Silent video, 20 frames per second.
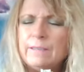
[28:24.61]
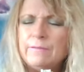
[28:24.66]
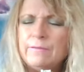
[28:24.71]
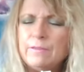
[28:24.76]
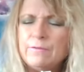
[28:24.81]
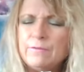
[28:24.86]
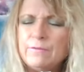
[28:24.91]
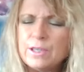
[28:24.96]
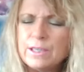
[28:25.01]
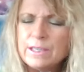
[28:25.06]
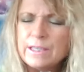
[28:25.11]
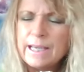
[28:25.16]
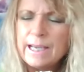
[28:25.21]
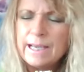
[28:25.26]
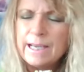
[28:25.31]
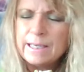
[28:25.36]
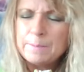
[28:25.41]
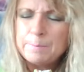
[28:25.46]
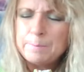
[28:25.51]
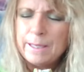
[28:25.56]
If you just
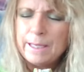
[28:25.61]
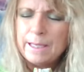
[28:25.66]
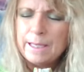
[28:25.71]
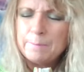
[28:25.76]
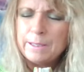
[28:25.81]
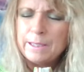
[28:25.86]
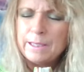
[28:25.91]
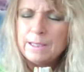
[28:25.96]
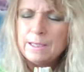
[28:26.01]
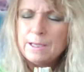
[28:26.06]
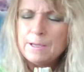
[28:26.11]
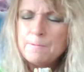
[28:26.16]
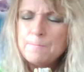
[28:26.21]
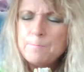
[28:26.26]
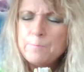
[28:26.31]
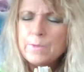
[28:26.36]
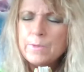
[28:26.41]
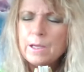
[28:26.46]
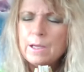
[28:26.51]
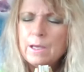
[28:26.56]
had a baby
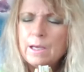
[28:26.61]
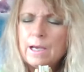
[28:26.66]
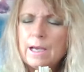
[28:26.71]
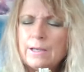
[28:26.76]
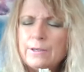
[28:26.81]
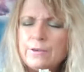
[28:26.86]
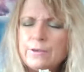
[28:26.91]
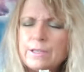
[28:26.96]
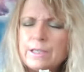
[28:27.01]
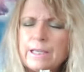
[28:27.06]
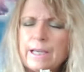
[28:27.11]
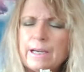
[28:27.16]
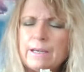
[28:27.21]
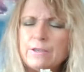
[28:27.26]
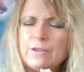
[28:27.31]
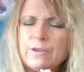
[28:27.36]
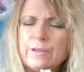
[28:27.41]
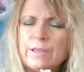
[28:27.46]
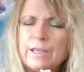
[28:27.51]
and you're scared,